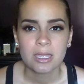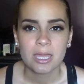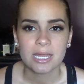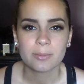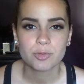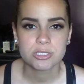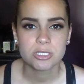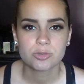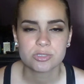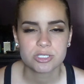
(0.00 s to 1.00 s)
And I mostly
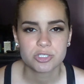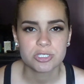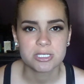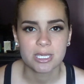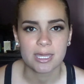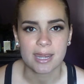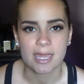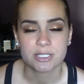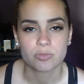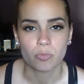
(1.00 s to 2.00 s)
use this just to kind of
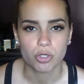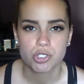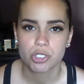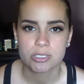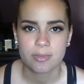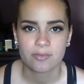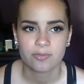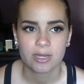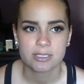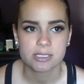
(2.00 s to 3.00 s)
add some moisture to my
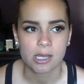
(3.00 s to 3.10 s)
face.